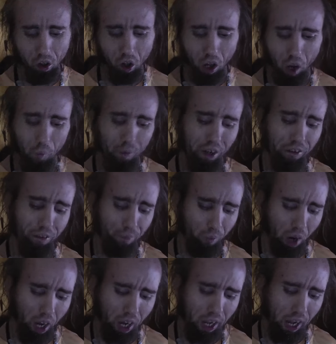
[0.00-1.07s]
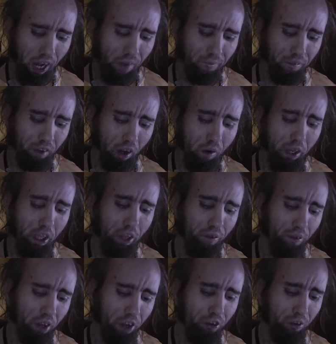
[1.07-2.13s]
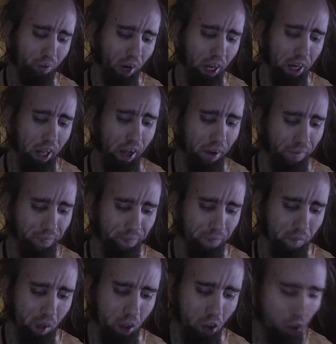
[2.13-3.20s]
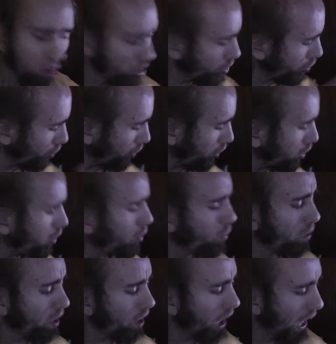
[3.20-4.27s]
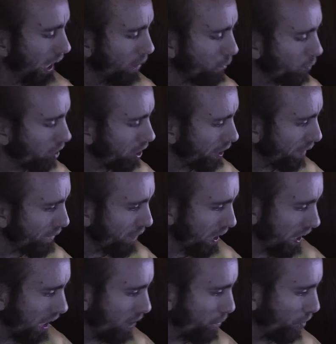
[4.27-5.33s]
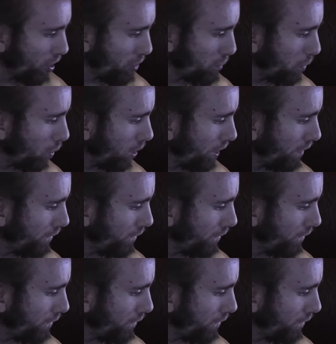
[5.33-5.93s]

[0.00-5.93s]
Which is why I'm telling you this right now. You and William and N Word Boy,